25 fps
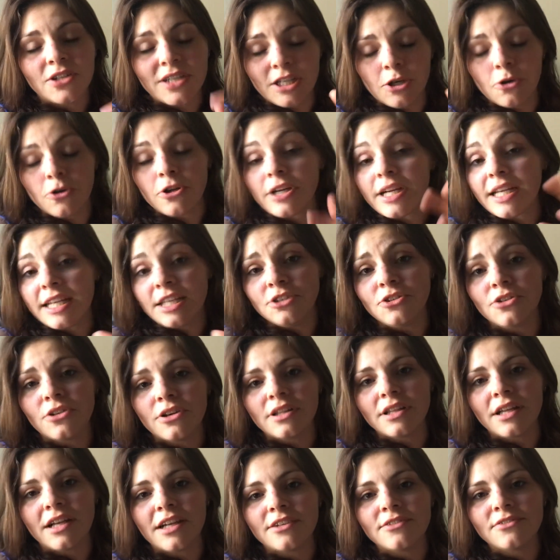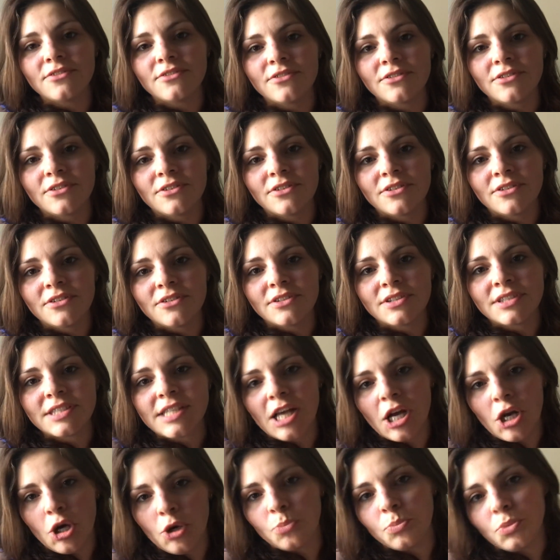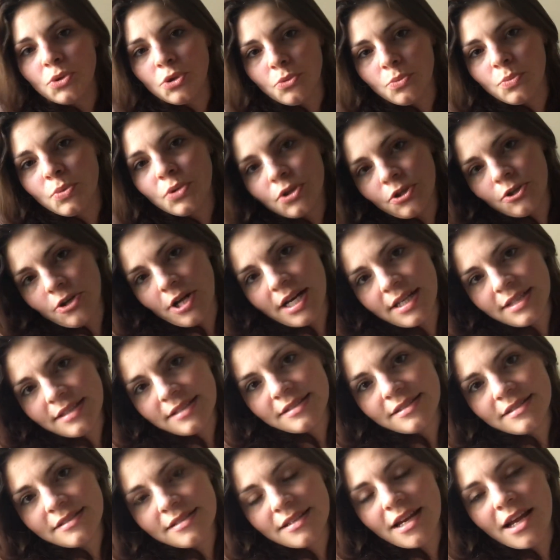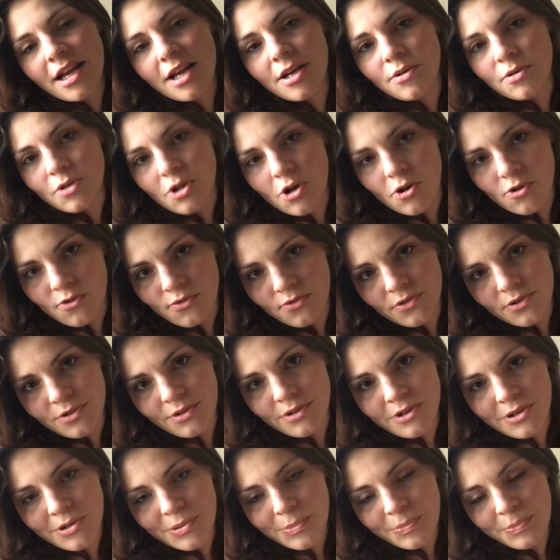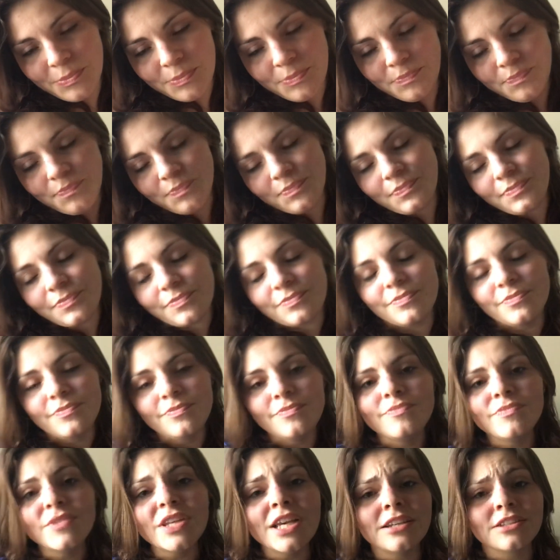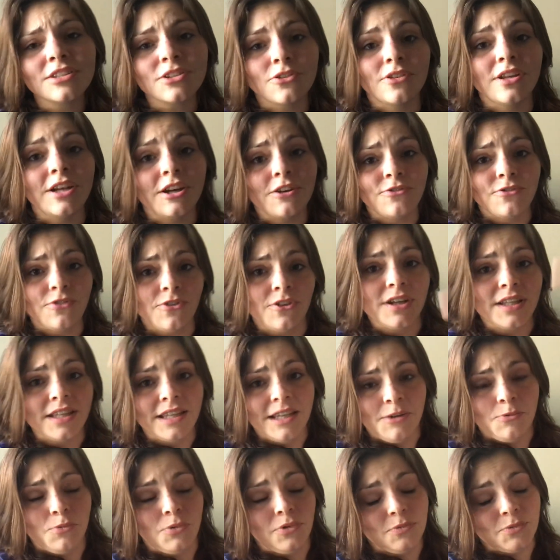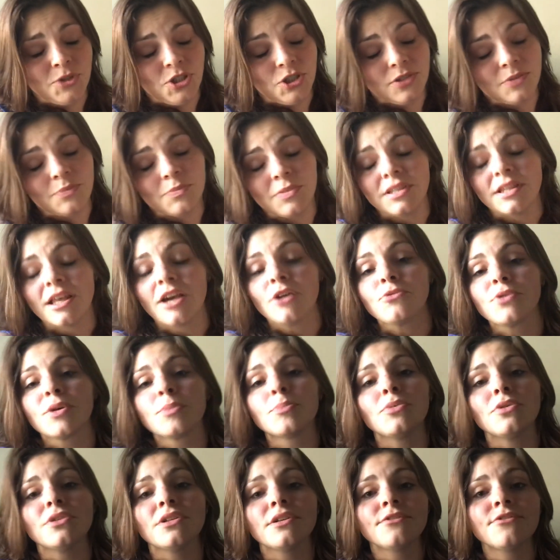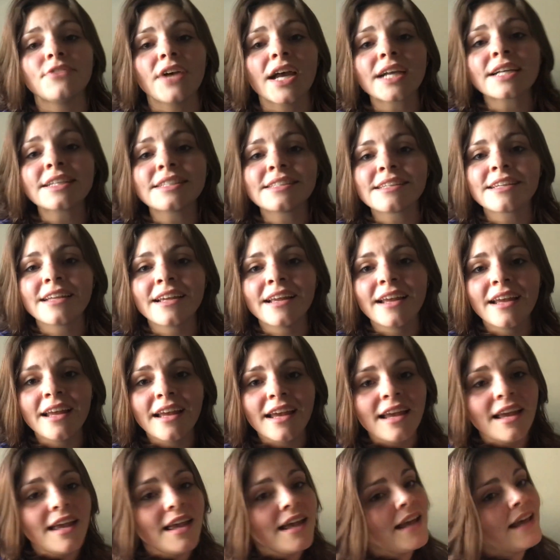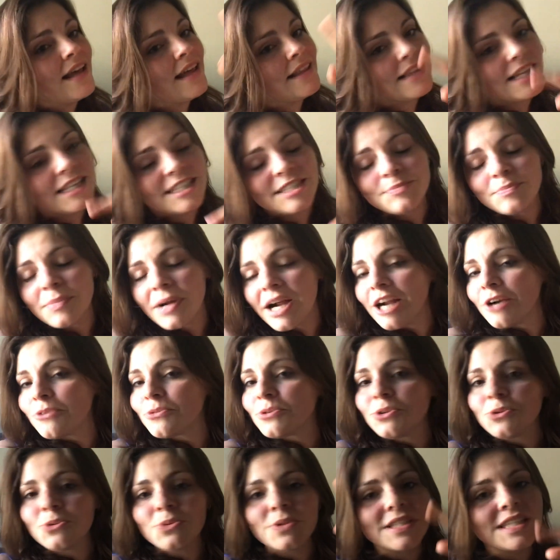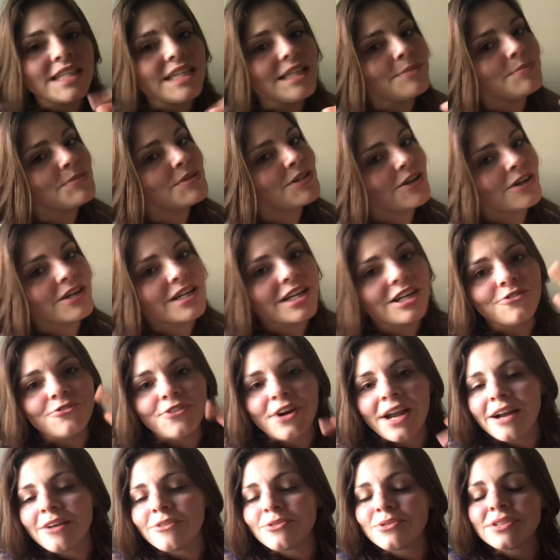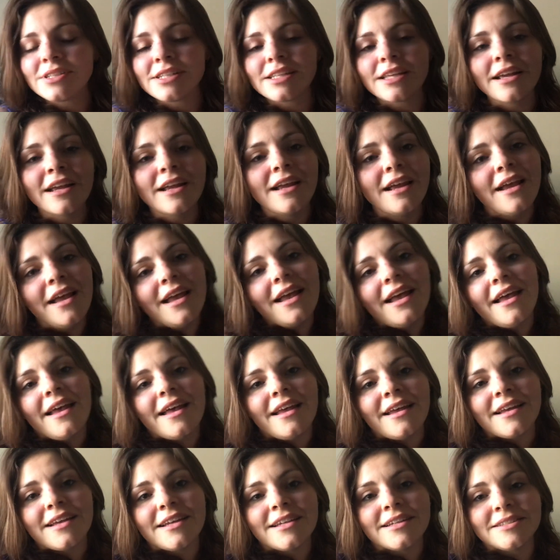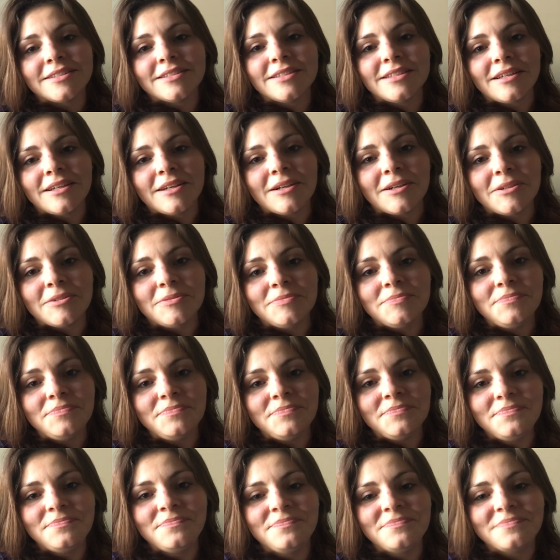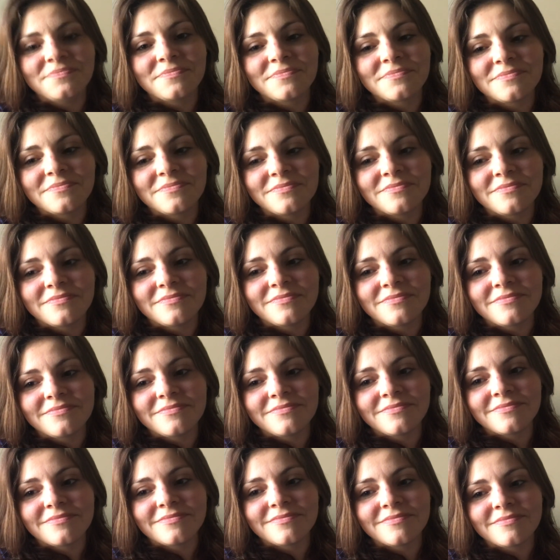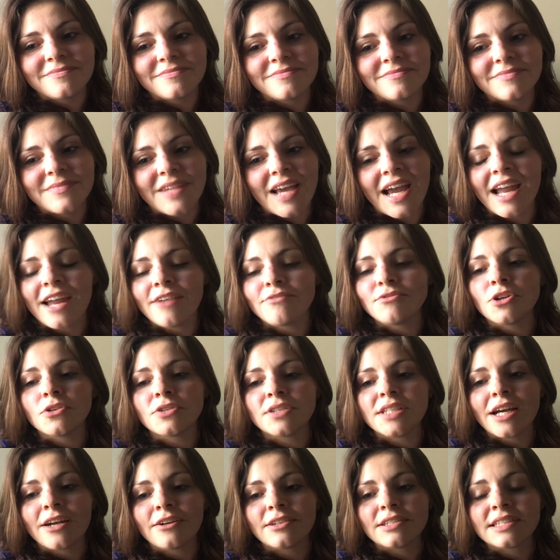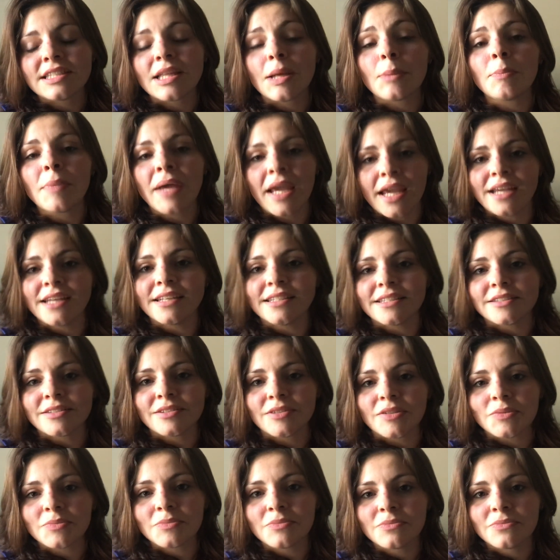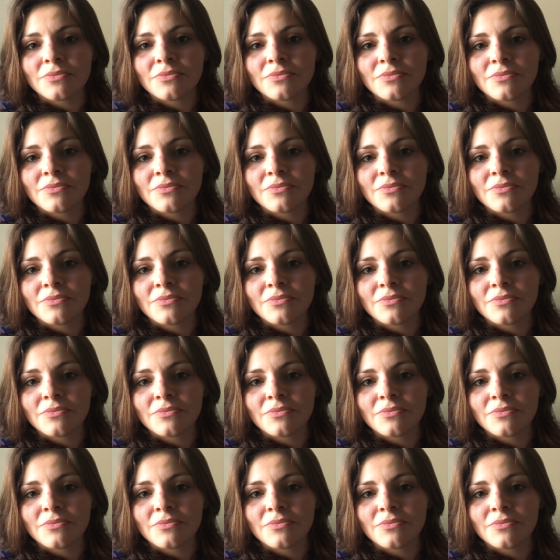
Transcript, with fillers: or in your life, to help you progress and go further. So therefore, it will just be that ripple effect, and that spiral will keep turning round. And um, I have no doubts that paganism